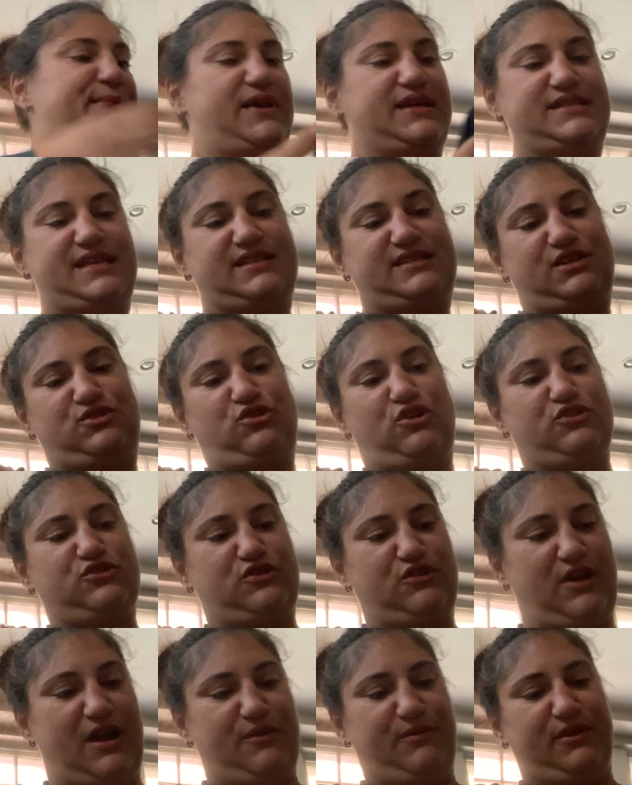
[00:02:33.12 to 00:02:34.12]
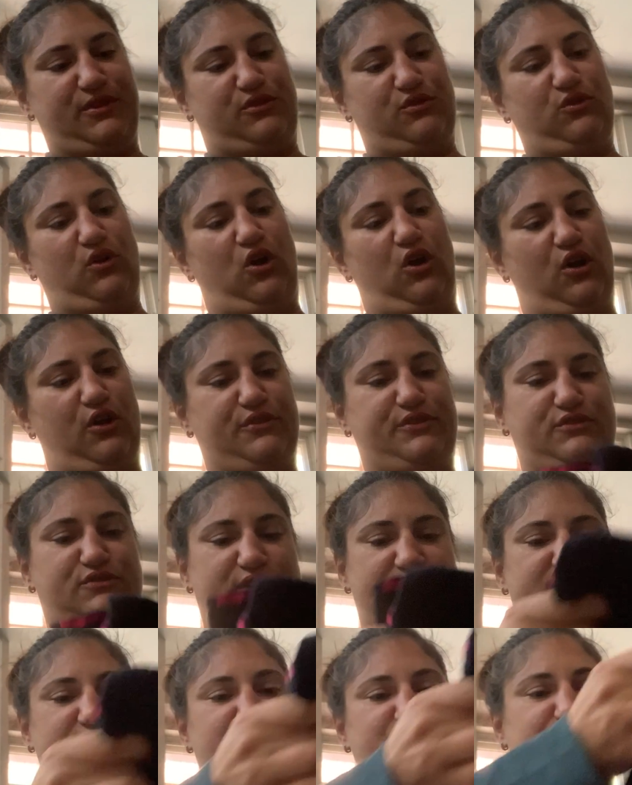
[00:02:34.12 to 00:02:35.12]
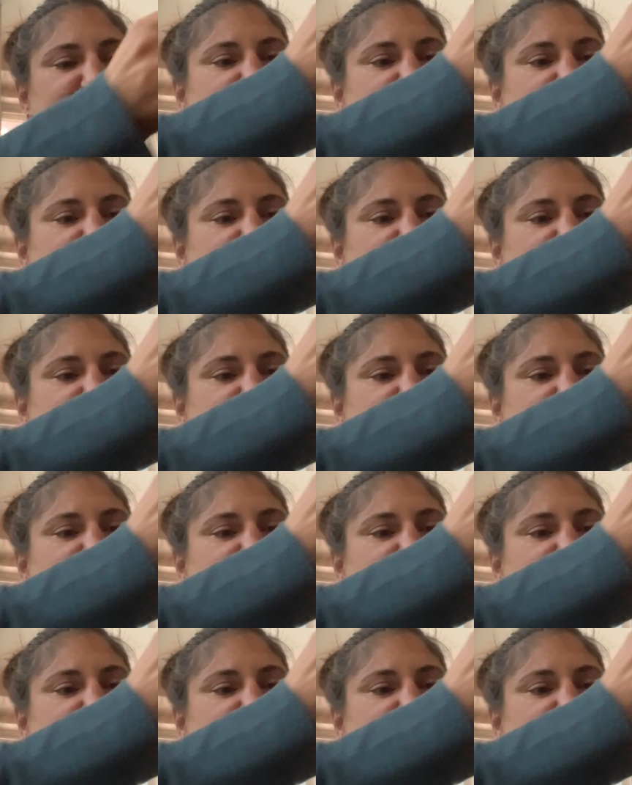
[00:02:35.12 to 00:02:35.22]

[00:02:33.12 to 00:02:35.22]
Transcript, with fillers: because as I told you, I went through all the dresses